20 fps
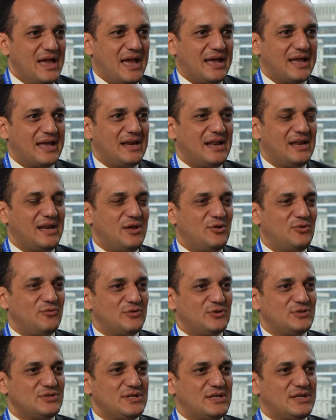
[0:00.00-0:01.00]
and Galala
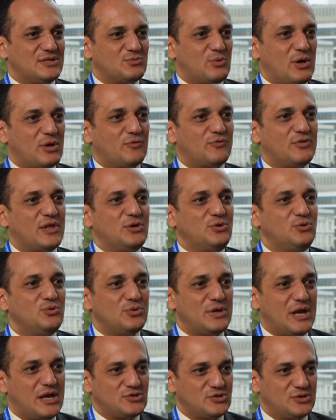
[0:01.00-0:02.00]
University is one of the
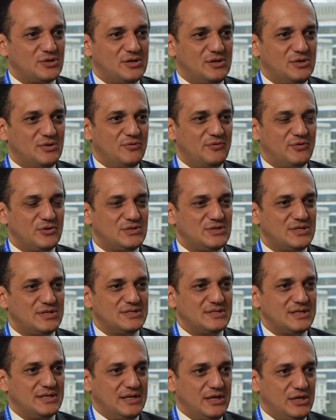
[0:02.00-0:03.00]
new national
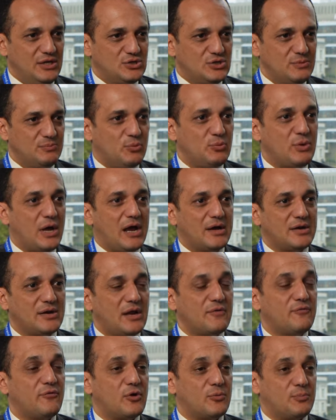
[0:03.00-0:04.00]
universities in Egypt. We are
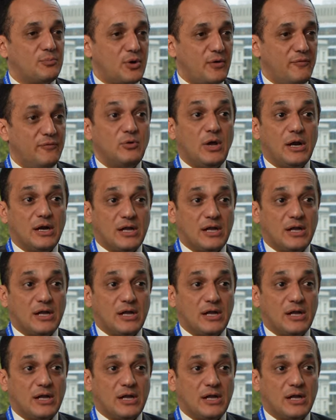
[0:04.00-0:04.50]
non-for-profit, we